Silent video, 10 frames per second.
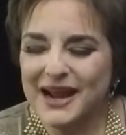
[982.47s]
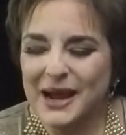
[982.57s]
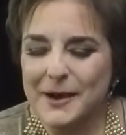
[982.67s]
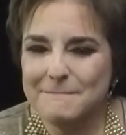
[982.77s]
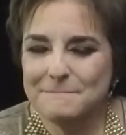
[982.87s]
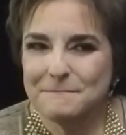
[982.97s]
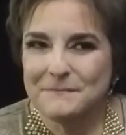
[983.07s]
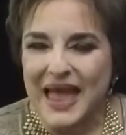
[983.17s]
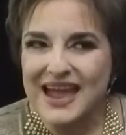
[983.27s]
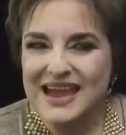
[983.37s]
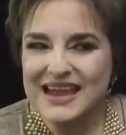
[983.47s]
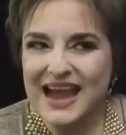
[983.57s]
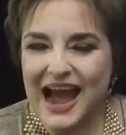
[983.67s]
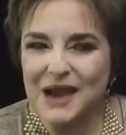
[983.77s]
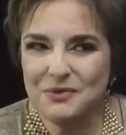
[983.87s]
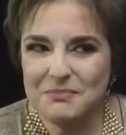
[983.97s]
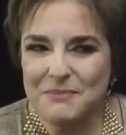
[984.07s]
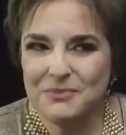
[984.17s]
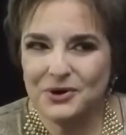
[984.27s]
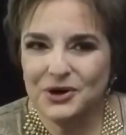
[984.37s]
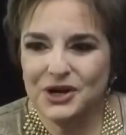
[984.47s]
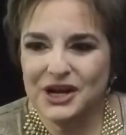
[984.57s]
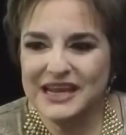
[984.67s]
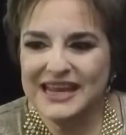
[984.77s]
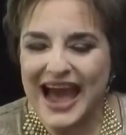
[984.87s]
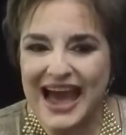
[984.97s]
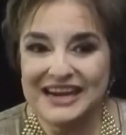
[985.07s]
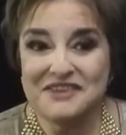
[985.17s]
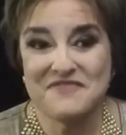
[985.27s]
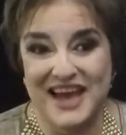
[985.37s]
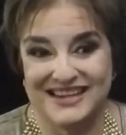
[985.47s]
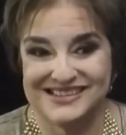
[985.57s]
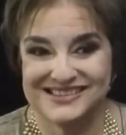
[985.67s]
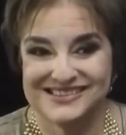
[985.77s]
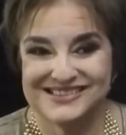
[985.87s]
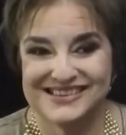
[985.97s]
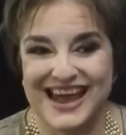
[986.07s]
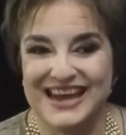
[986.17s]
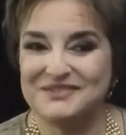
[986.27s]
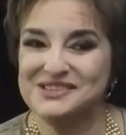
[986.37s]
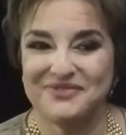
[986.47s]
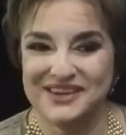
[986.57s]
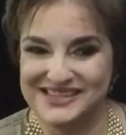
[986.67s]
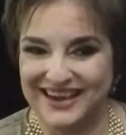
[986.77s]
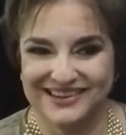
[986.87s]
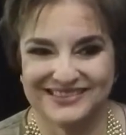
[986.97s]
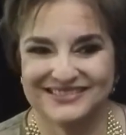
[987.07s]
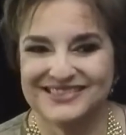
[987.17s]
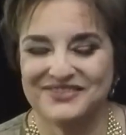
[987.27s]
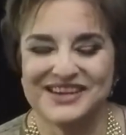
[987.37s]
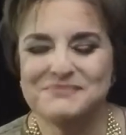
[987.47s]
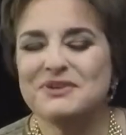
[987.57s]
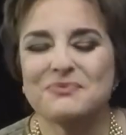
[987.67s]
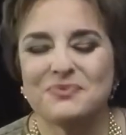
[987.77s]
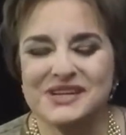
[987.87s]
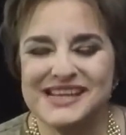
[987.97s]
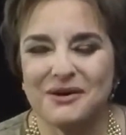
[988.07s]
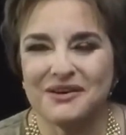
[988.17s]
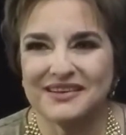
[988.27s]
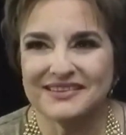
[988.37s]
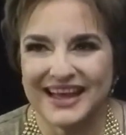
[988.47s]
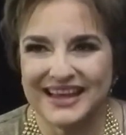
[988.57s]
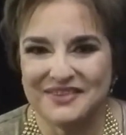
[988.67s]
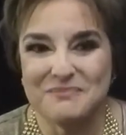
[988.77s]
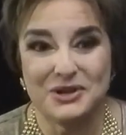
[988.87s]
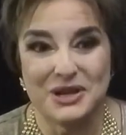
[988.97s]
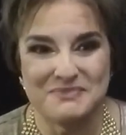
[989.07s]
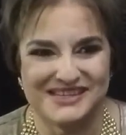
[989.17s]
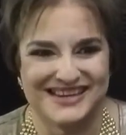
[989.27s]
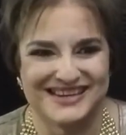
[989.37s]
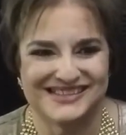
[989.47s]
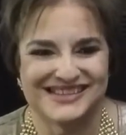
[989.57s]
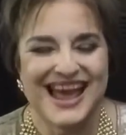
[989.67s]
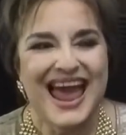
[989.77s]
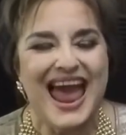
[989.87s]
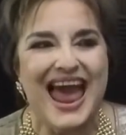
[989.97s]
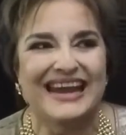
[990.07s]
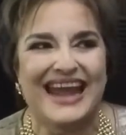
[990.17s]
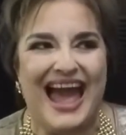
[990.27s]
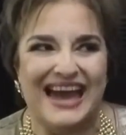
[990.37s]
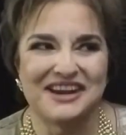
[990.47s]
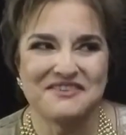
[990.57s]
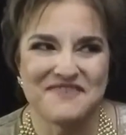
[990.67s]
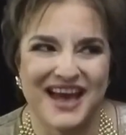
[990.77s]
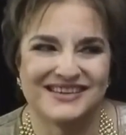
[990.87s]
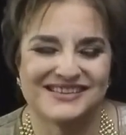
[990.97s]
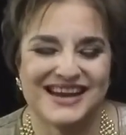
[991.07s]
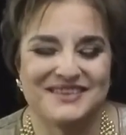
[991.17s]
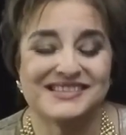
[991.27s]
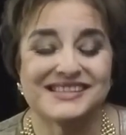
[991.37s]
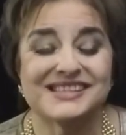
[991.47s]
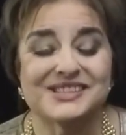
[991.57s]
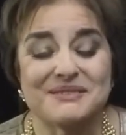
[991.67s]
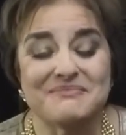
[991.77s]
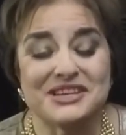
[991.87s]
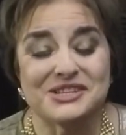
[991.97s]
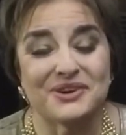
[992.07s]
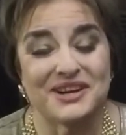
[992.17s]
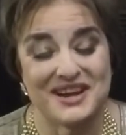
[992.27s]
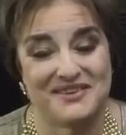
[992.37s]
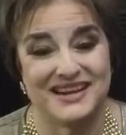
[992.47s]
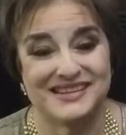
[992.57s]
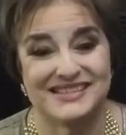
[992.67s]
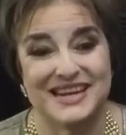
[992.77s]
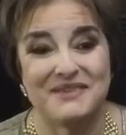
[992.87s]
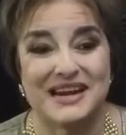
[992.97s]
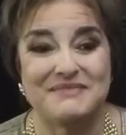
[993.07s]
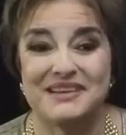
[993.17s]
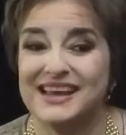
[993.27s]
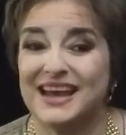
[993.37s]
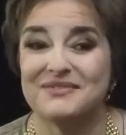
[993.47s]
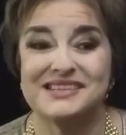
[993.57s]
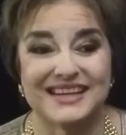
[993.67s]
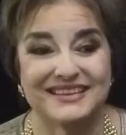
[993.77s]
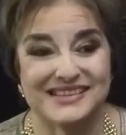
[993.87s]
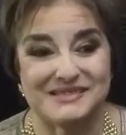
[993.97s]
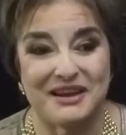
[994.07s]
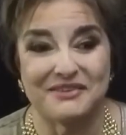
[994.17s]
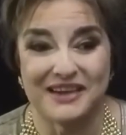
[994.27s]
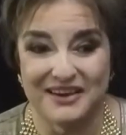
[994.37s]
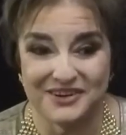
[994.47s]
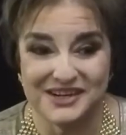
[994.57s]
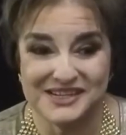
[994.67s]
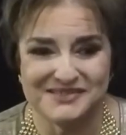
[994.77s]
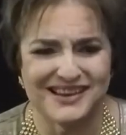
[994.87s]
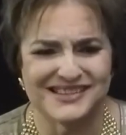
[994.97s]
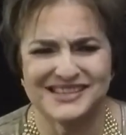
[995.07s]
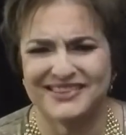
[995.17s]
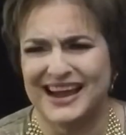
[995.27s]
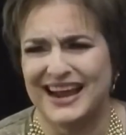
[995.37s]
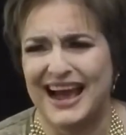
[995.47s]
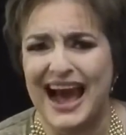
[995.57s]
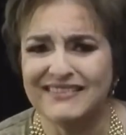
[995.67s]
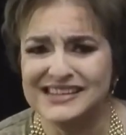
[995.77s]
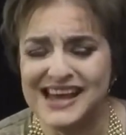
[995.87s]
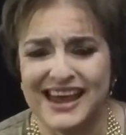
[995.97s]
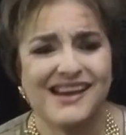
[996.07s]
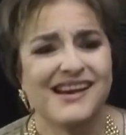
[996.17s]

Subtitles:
But I remember he had an event, and it was a retail client in the beauty business, and he had an event. It was extremely short notice, and he wanted me to get a ridiculous amount of coverage. It was also like on a holiday.